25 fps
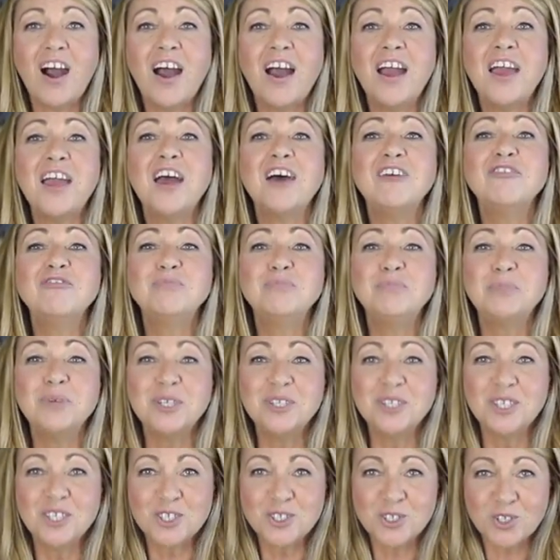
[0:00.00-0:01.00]
I have
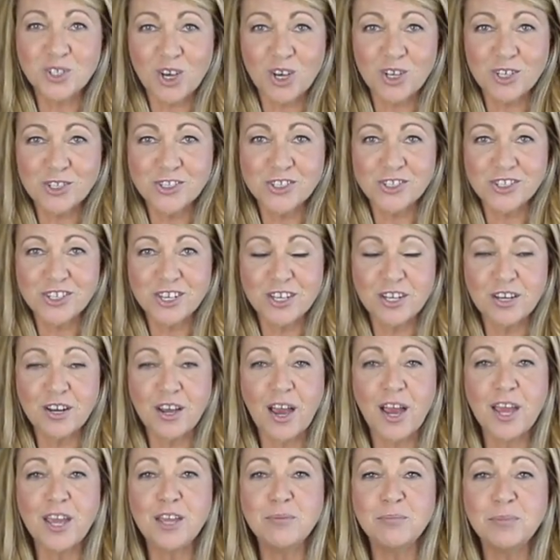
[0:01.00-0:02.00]
been exhausted.
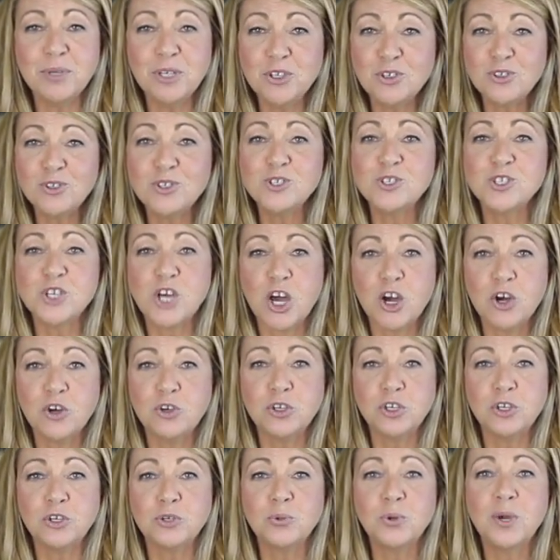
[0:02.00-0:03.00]
I am here to tell
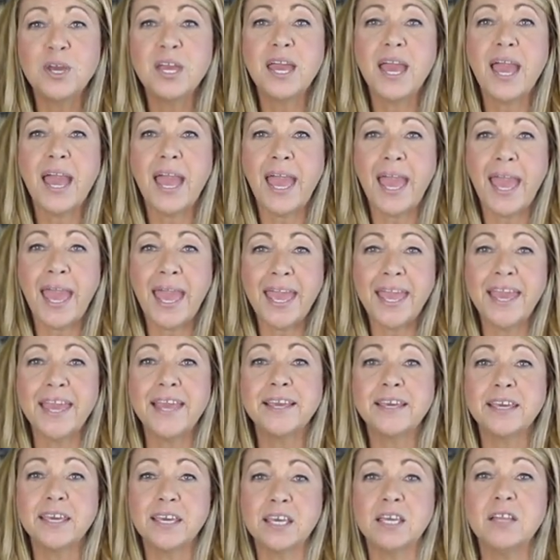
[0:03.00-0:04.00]
you,
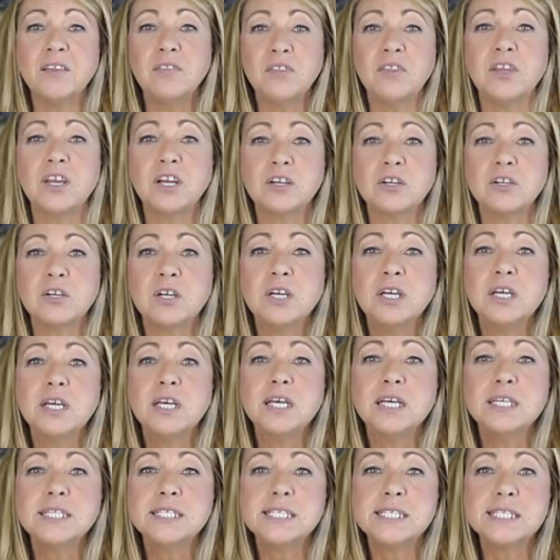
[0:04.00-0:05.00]
hang in there.
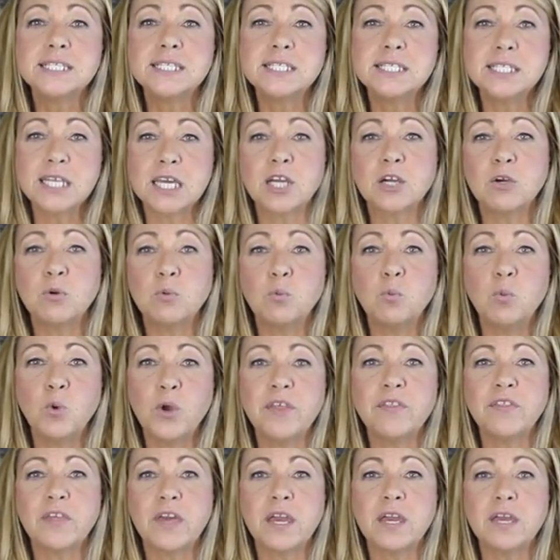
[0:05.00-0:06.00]
Stick
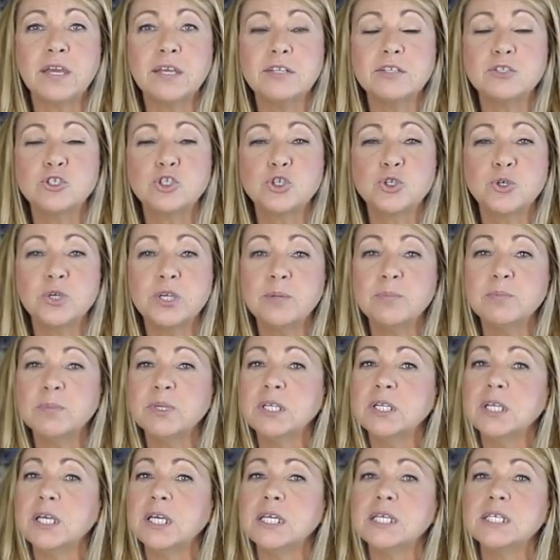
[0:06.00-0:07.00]
with it.
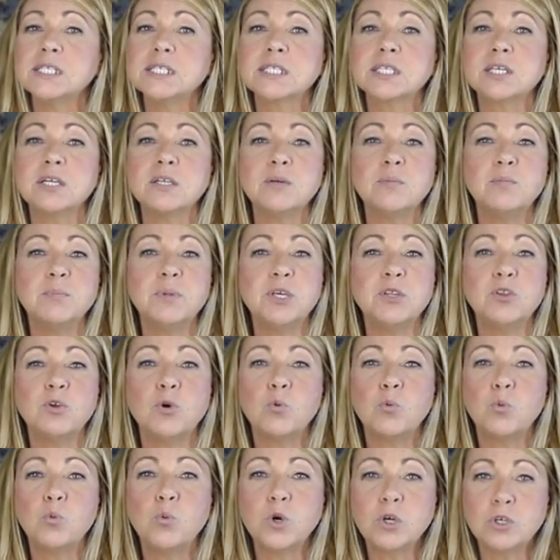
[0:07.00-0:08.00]
Treatment is going to be the
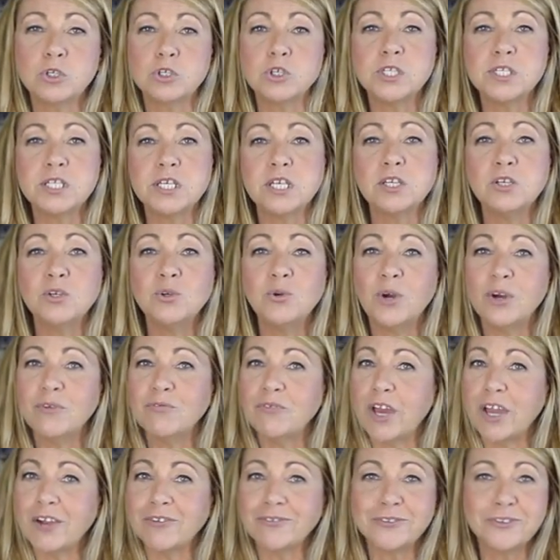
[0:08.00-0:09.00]
worst thing you
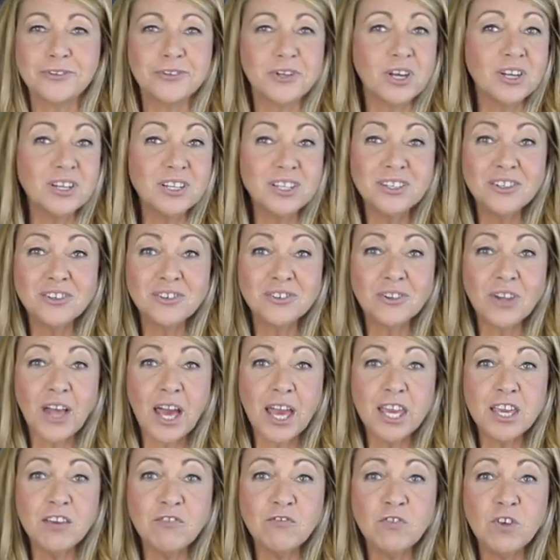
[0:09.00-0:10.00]
have ever done in your
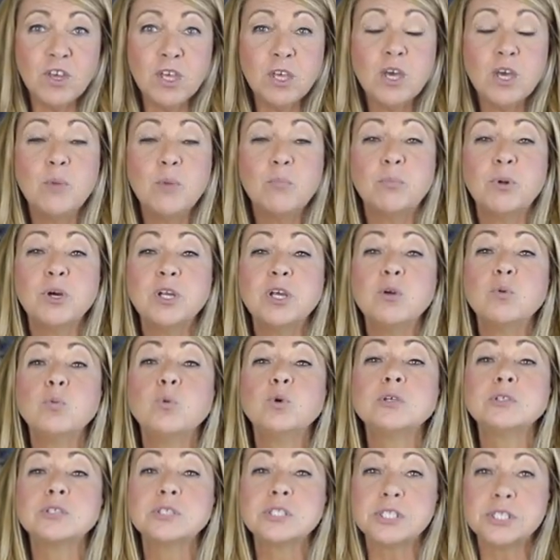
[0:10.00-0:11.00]
life, but it
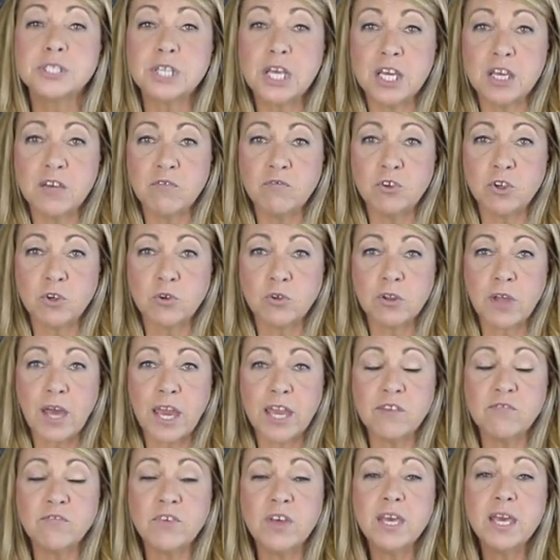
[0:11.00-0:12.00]
will save your
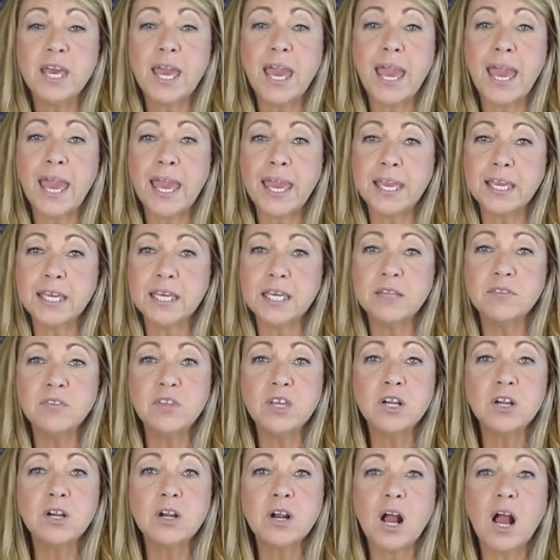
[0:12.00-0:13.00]
life. Hang in
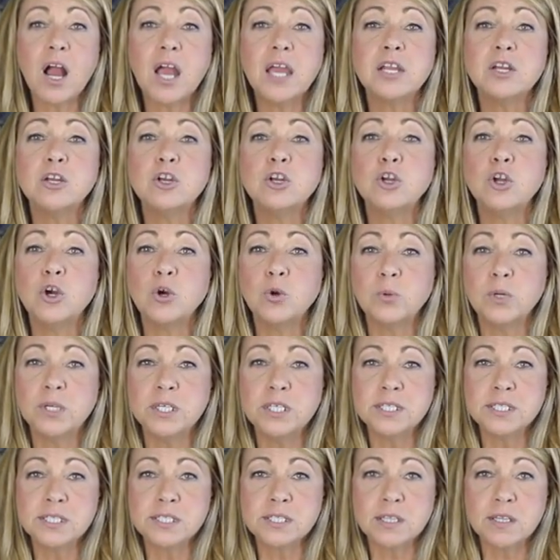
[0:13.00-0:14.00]
there. I know what
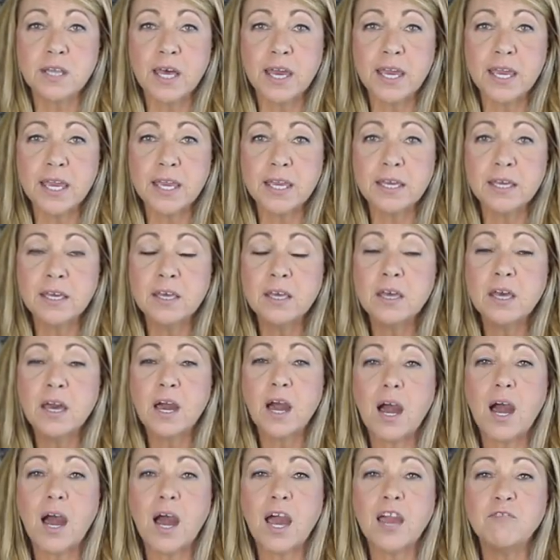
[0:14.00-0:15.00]
it's like.
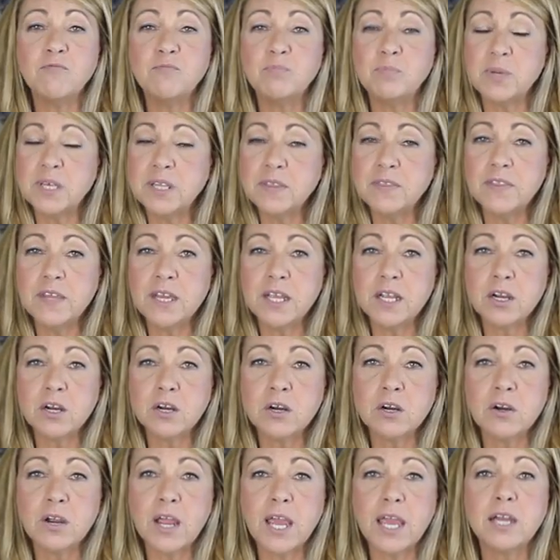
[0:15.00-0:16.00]
I've been
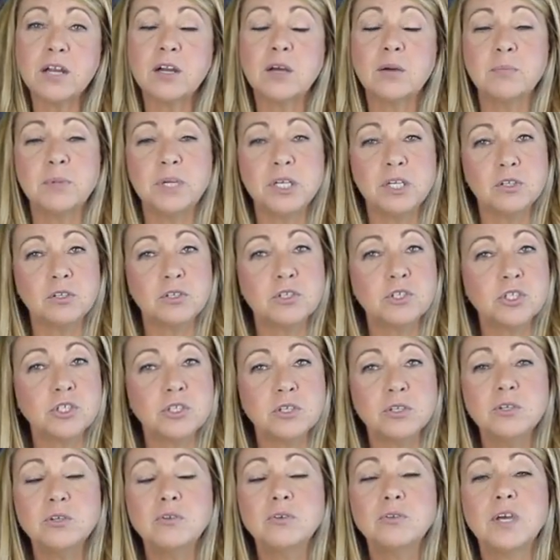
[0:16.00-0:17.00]
there, and I'm here to
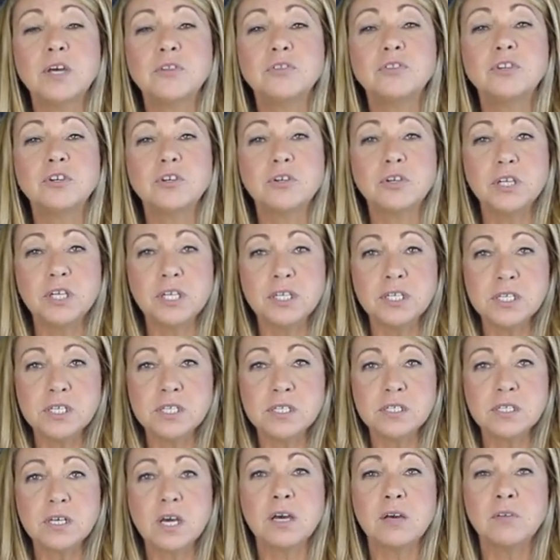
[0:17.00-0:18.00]
show you that there
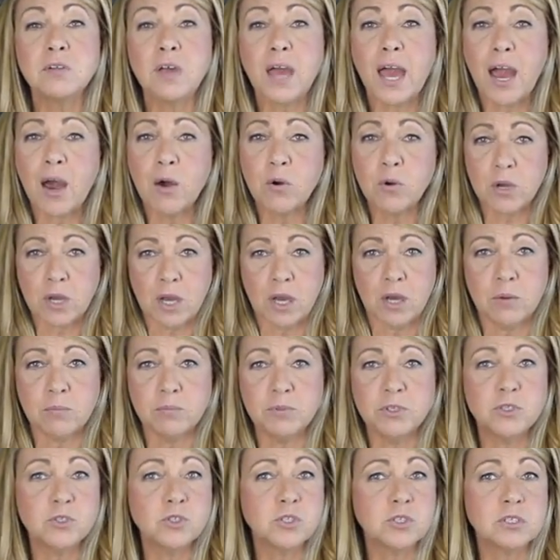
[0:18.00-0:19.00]
is an outcome.
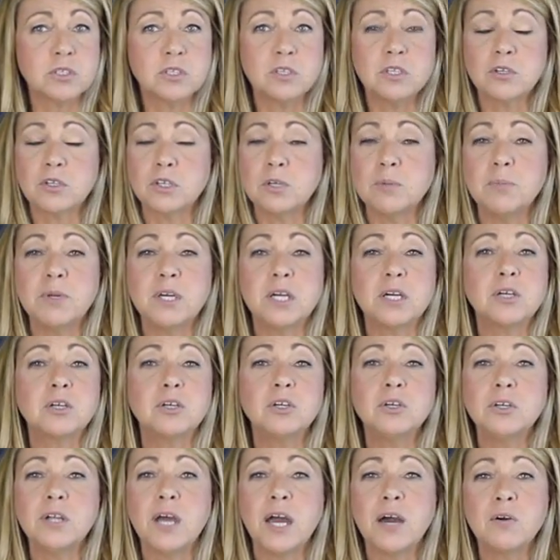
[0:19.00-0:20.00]
There can be a
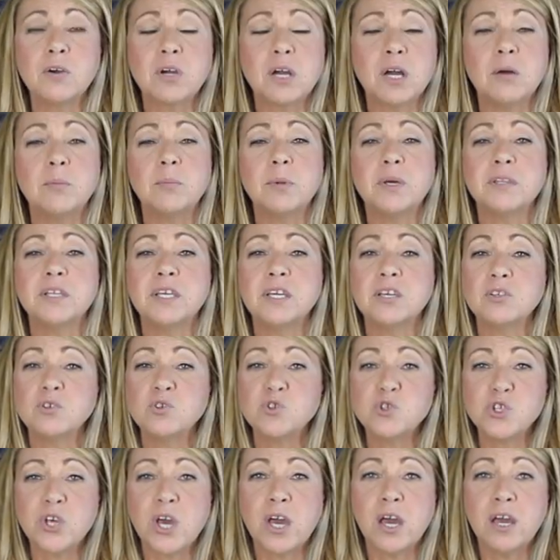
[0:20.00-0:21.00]
good outcome on the other
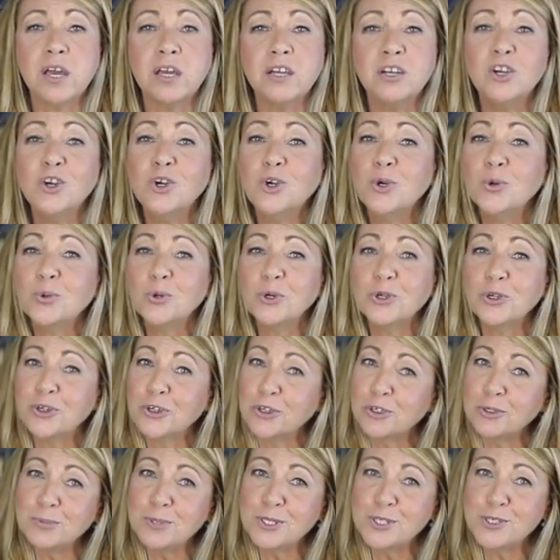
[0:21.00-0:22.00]
side where you're
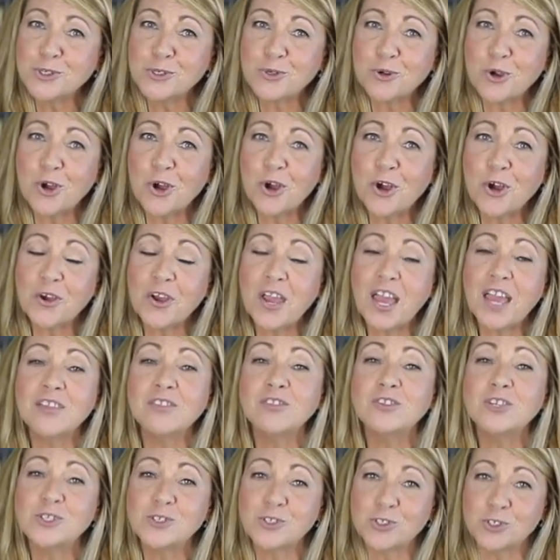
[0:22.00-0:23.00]
going to be strong,
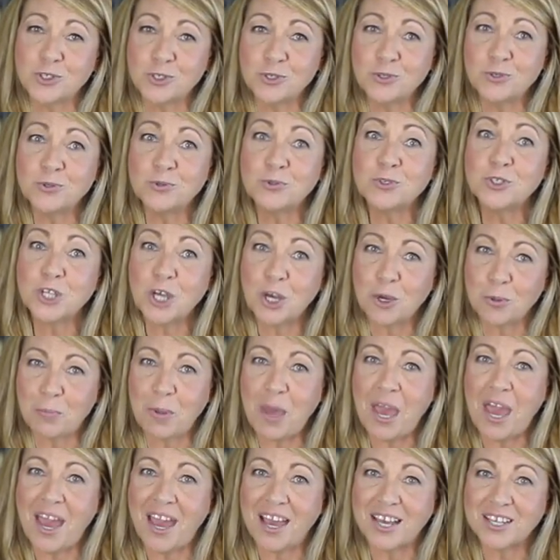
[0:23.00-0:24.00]
and this too shall
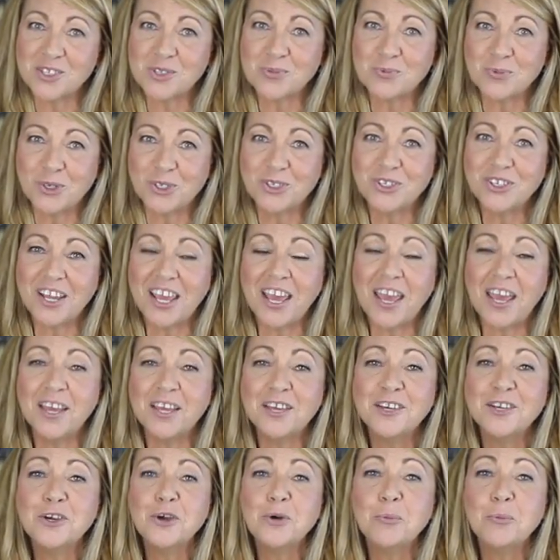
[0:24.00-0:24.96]
pass one day.